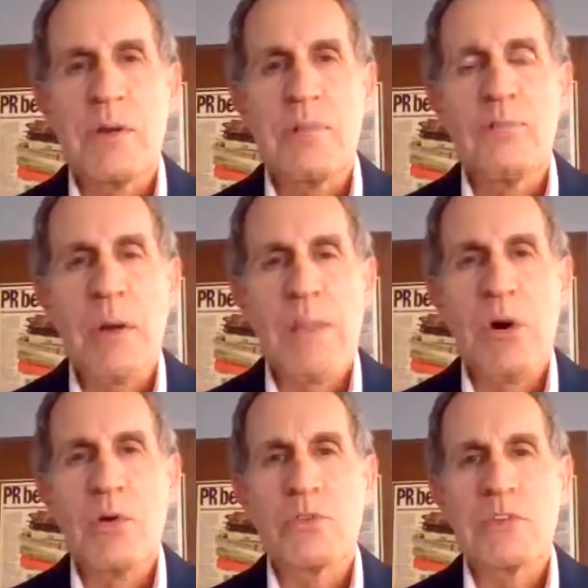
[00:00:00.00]

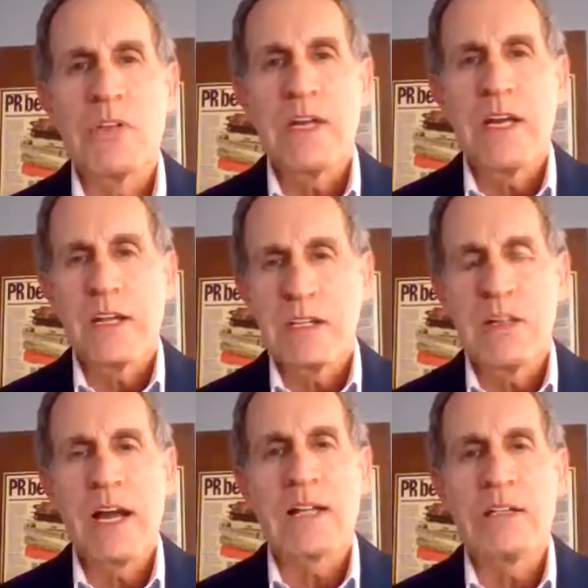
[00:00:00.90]
memos and
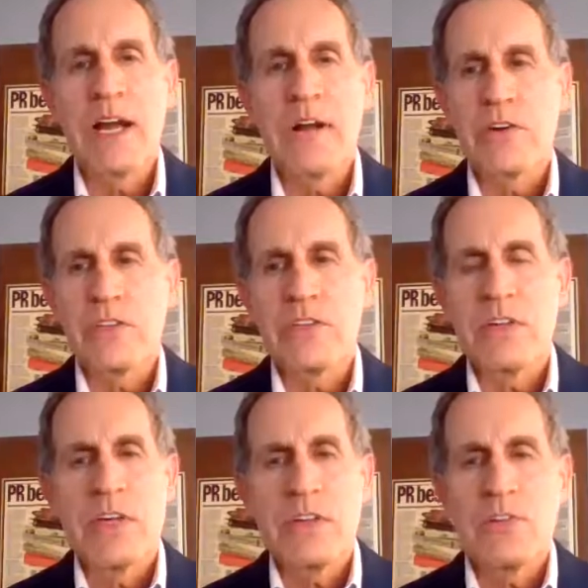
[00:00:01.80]
client letters
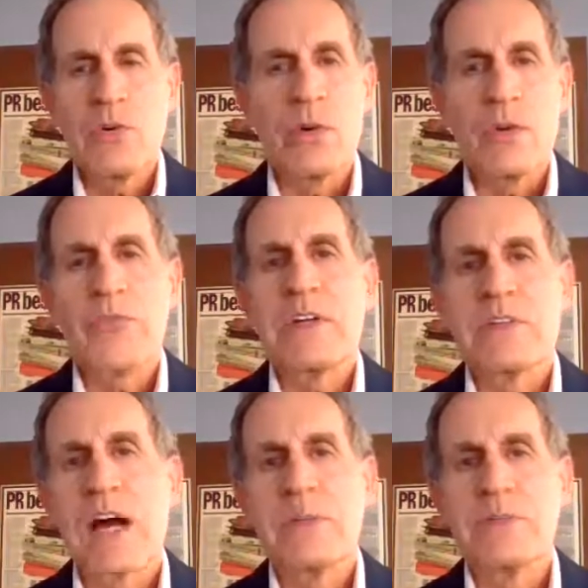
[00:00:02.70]
2 or 3
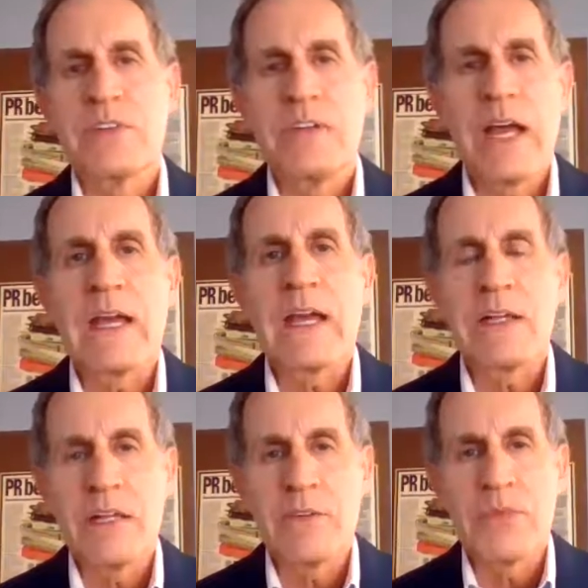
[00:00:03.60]
times a day to
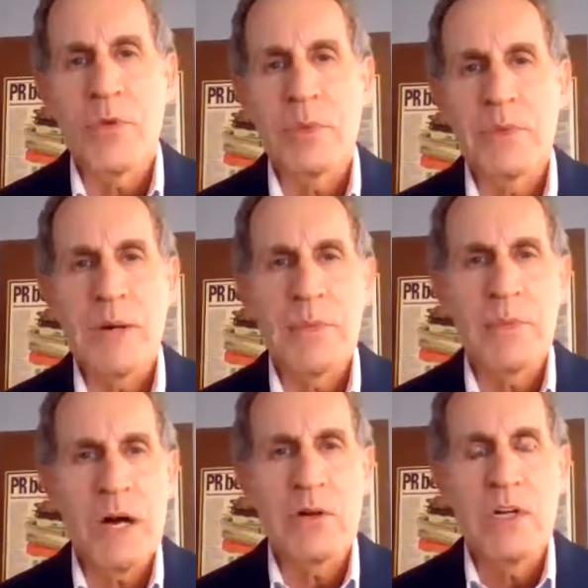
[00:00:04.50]
inform them
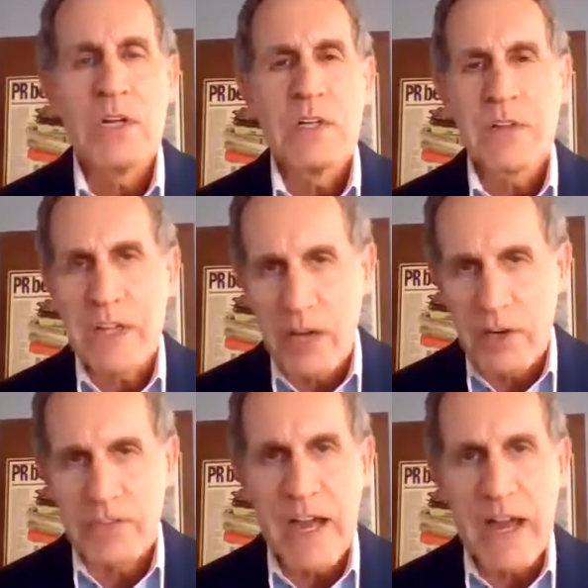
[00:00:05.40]
about the
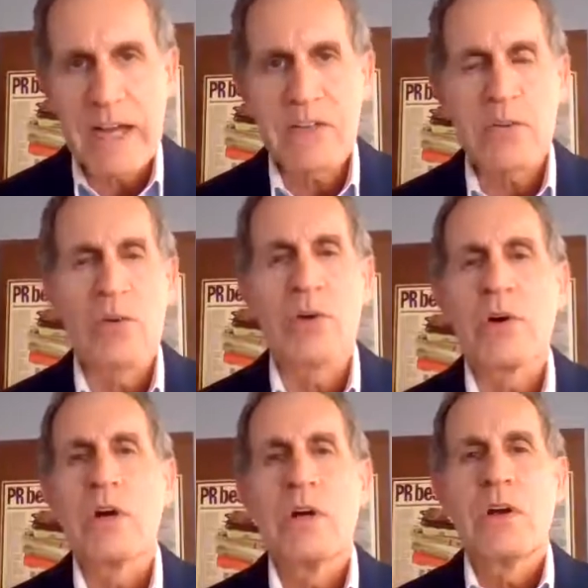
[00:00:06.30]
CARES Act
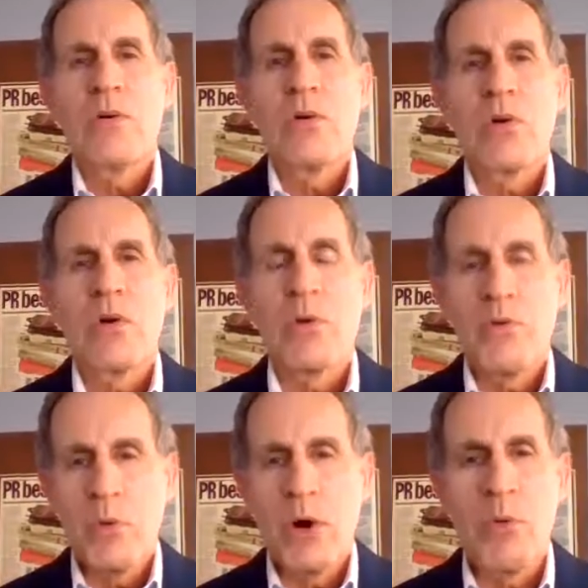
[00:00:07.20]
or
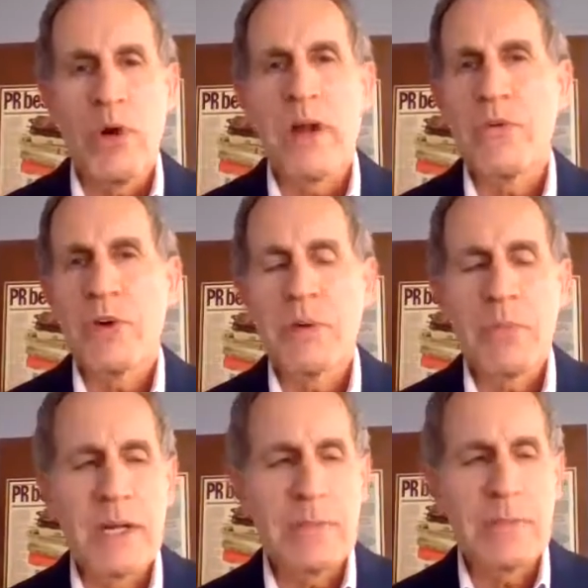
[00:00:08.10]
whatever it
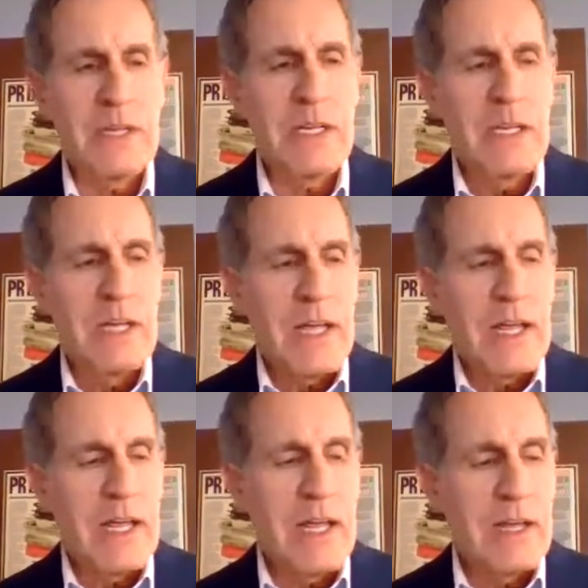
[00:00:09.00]
might be.
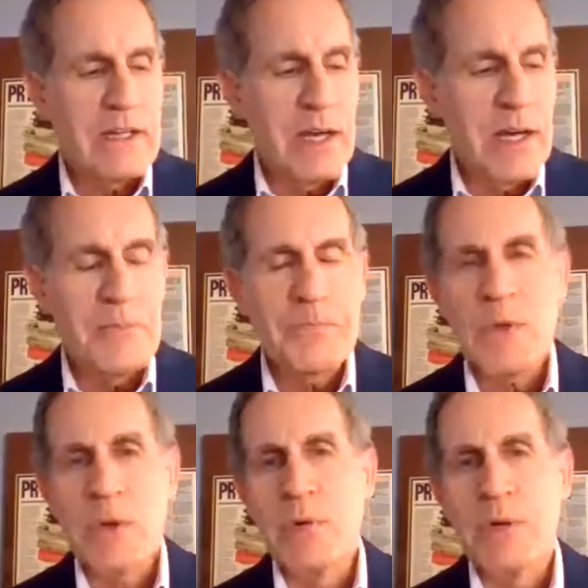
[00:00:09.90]
And
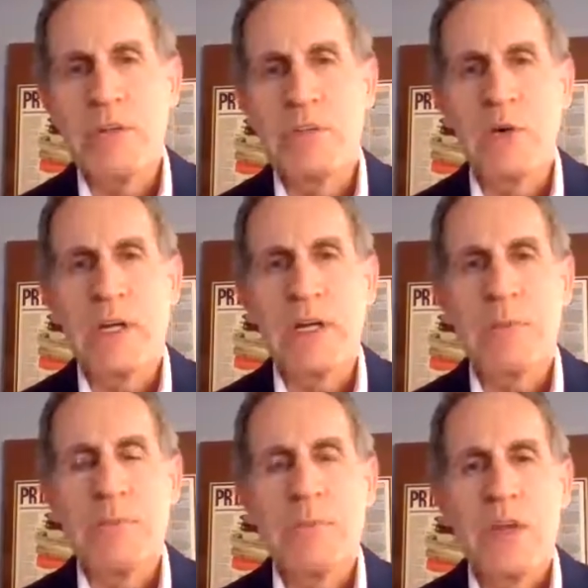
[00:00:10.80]
we've been doing
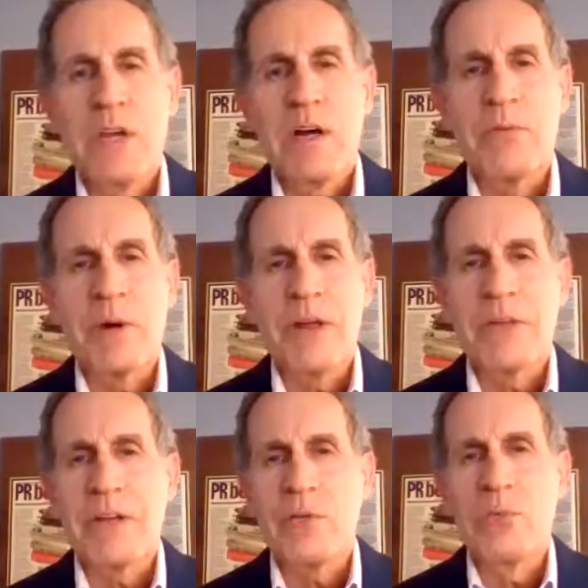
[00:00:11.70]
I
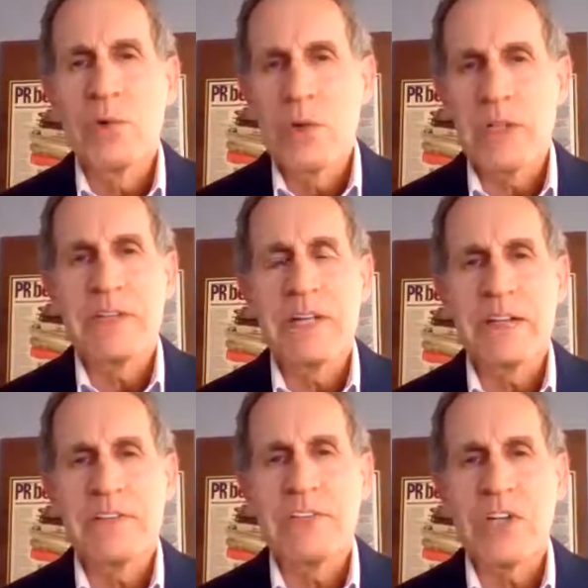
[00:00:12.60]
think a really
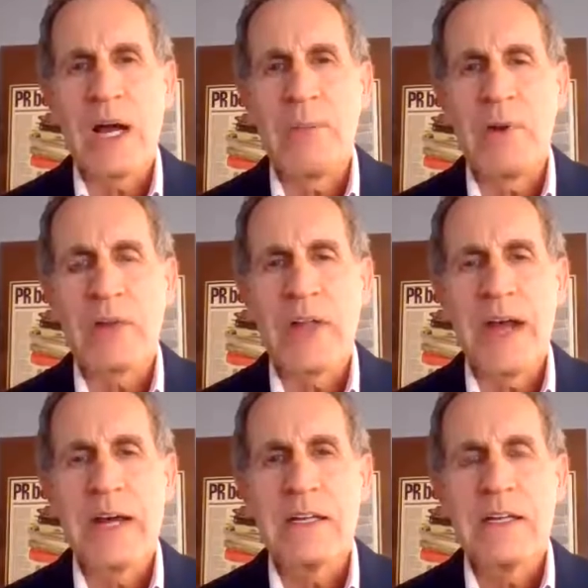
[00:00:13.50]
nice job on that.